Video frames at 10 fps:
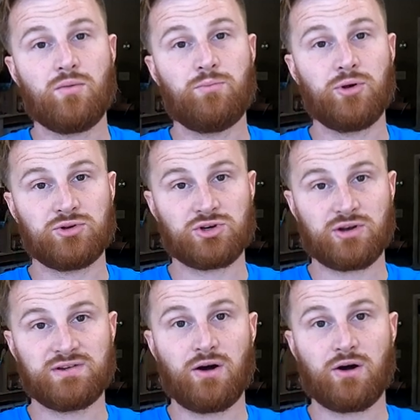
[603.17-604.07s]
build your
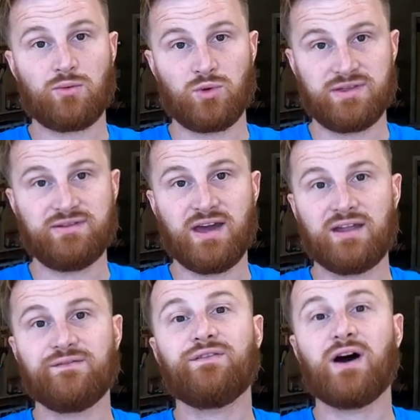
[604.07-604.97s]
guitar with
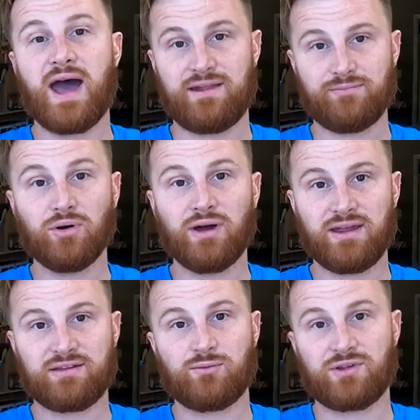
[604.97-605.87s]
dead flat
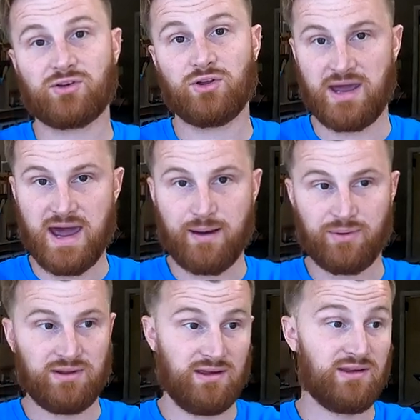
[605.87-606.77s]
plates, what's gonna
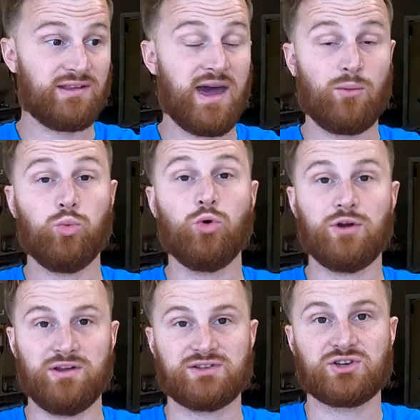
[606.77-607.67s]
happen is that
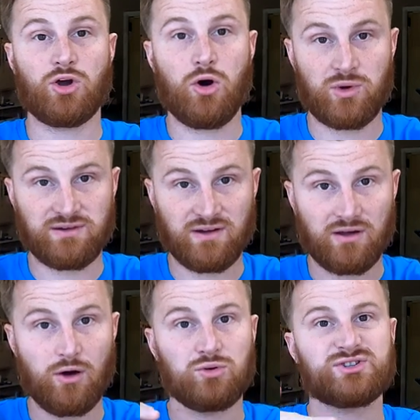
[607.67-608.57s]
wood is going to
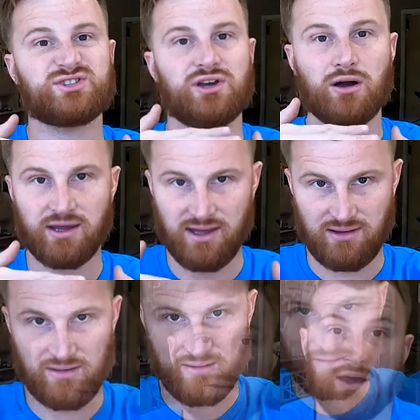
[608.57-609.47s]
go sunken.
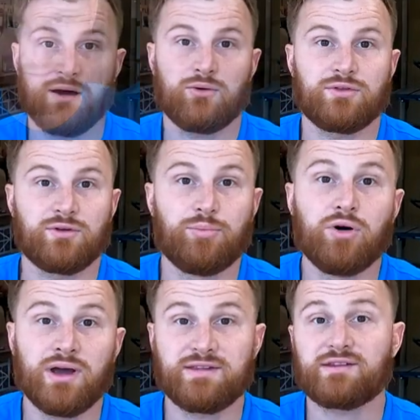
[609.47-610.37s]
Now, the
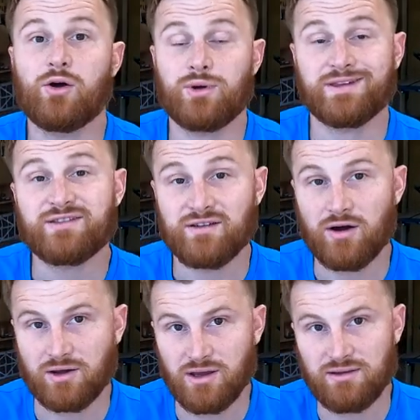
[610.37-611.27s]
plates going
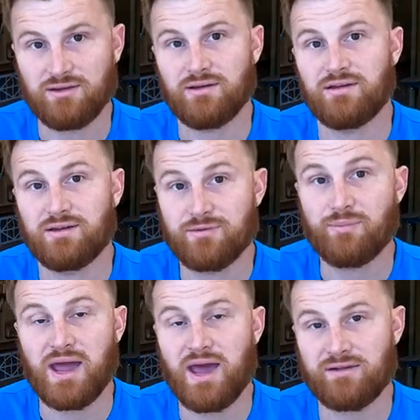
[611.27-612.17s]
sunken is
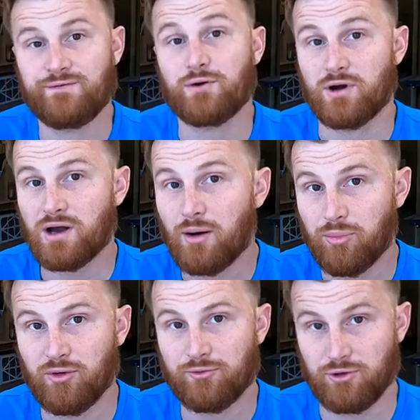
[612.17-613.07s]
bad for a
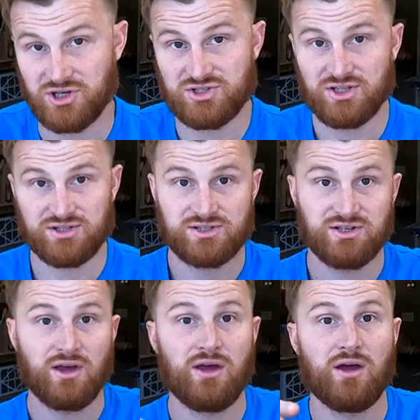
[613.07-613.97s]
couple of reasons